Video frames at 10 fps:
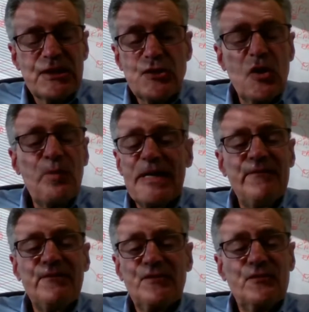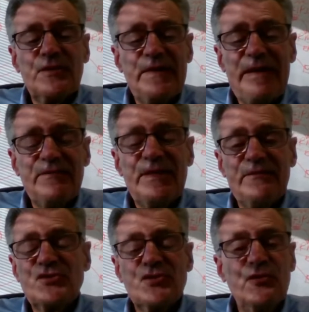nobody ever thought of having to have a
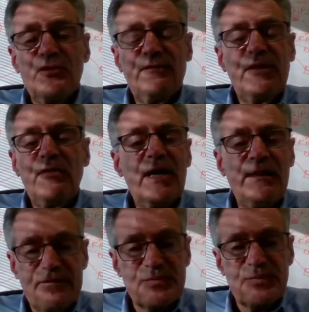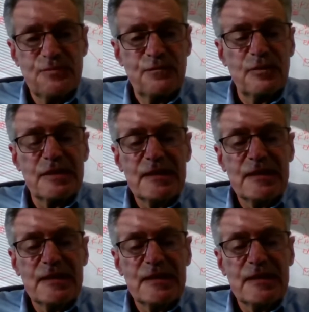secure video conference before.